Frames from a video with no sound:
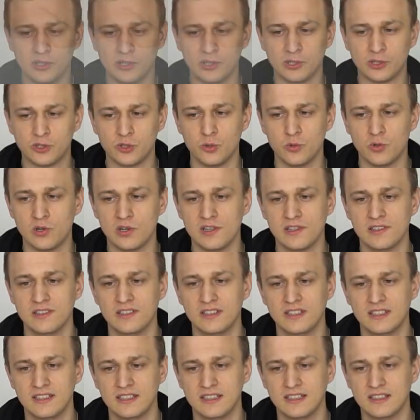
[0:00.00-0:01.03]
little tool
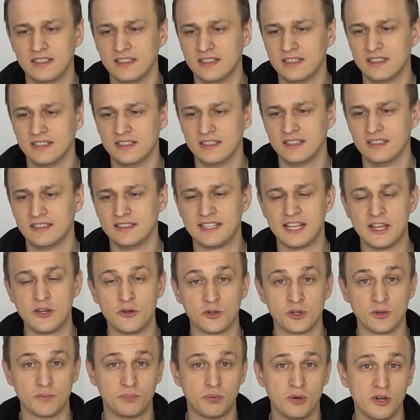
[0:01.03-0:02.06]
that you
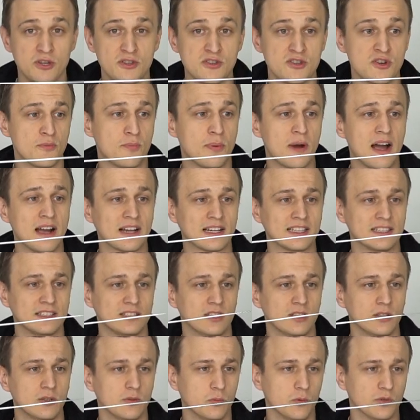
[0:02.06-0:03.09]
can put in your
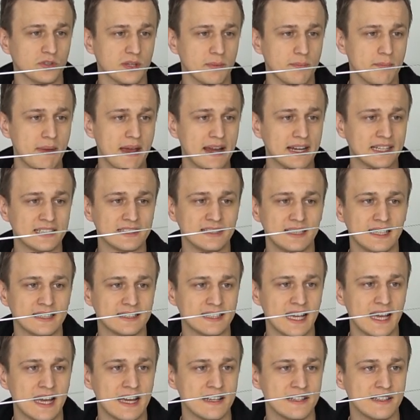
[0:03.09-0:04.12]
pocket with a magnet at
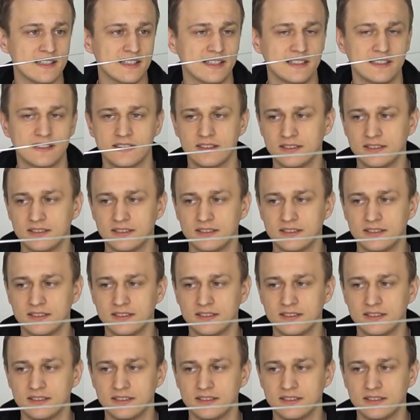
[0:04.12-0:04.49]
the end.